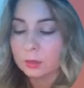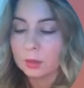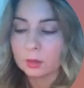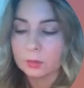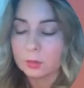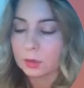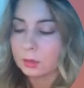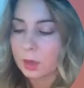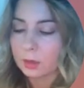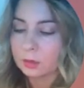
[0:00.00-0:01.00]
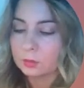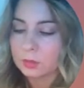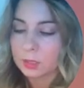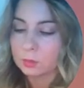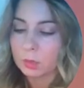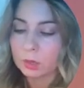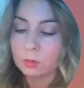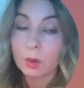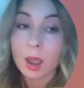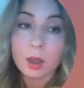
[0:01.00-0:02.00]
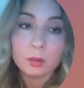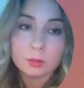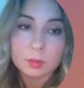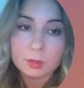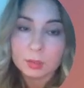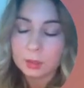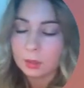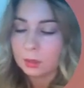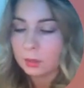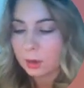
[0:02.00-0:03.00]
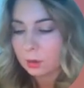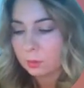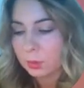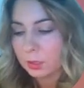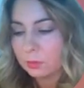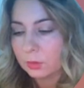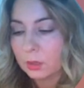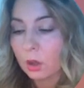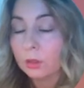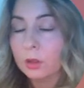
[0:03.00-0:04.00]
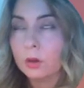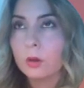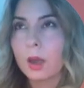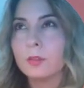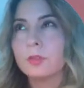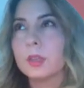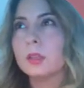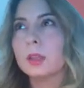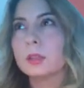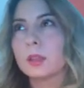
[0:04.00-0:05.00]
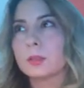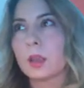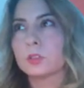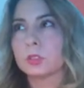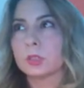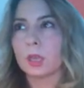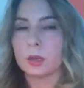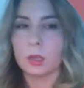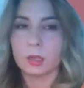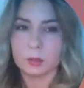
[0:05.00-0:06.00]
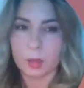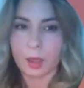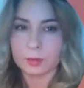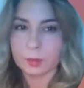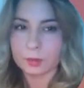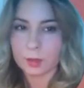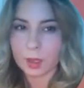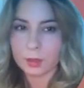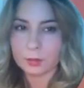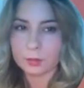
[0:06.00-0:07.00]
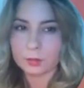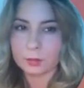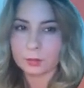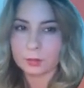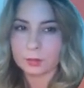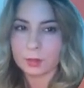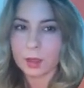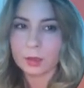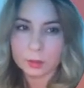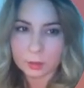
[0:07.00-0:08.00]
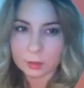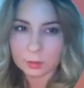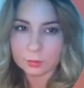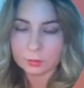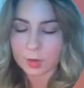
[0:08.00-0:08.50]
There's a negative stigma around seeking therapy, even although I feel like that's actually getting less and less negative.